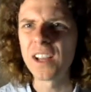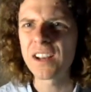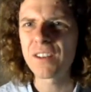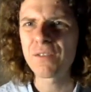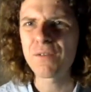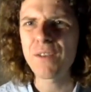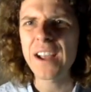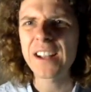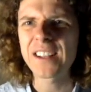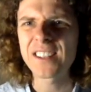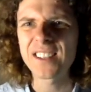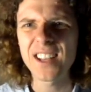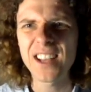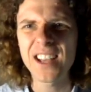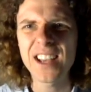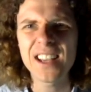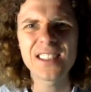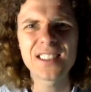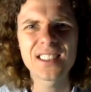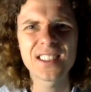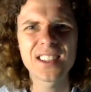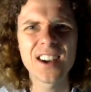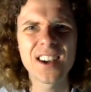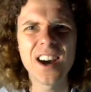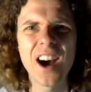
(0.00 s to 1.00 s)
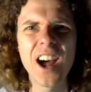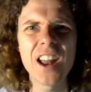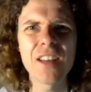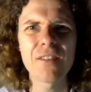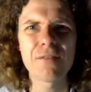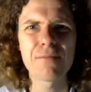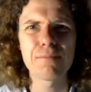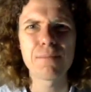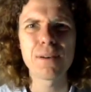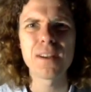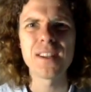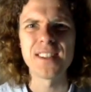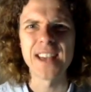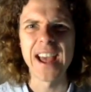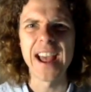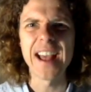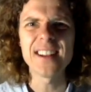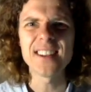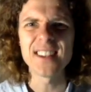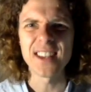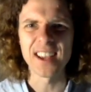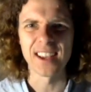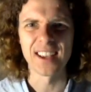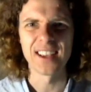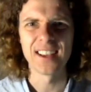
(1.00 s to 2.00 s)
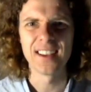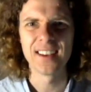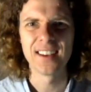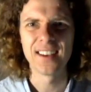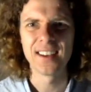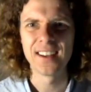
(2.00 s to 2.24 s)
In fact, he's kind of pedantic.